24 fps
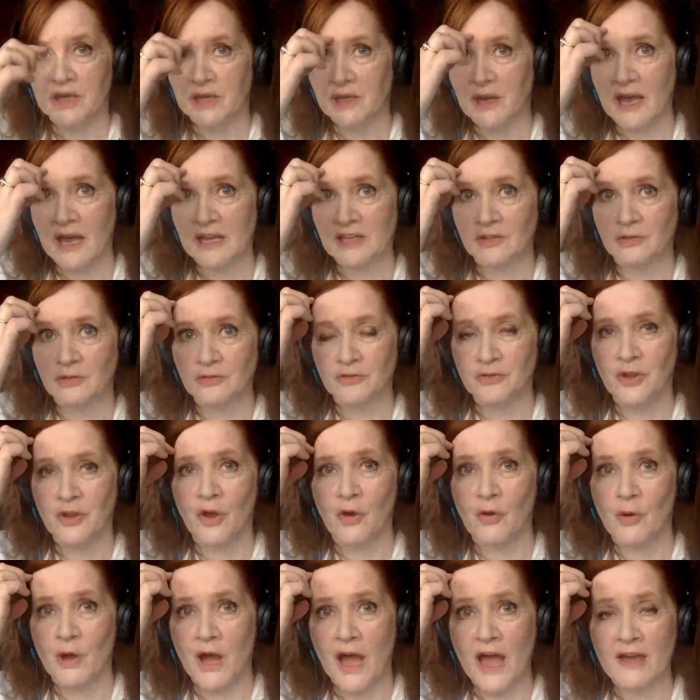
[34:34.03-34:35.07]
I mean, I don't
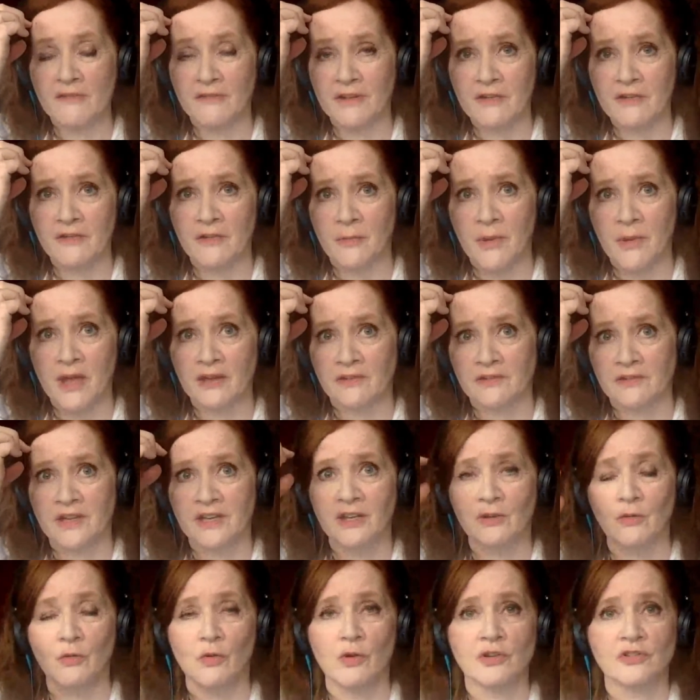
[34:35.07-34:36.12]
know. I've never met
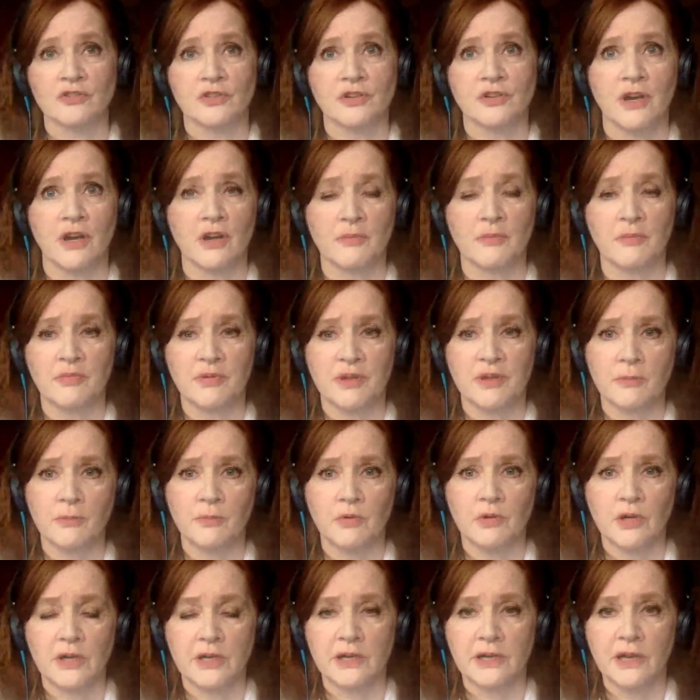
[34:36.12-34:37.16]
any ordinary
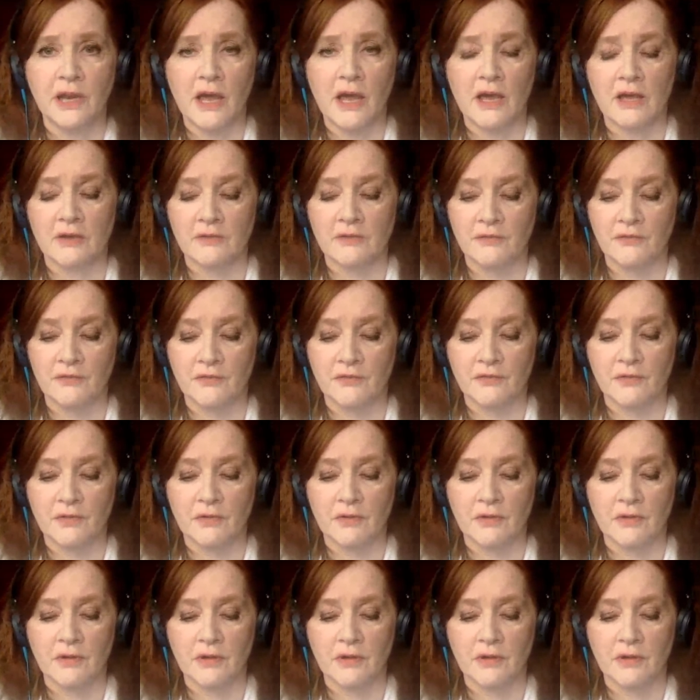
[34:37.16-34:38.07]
people in life.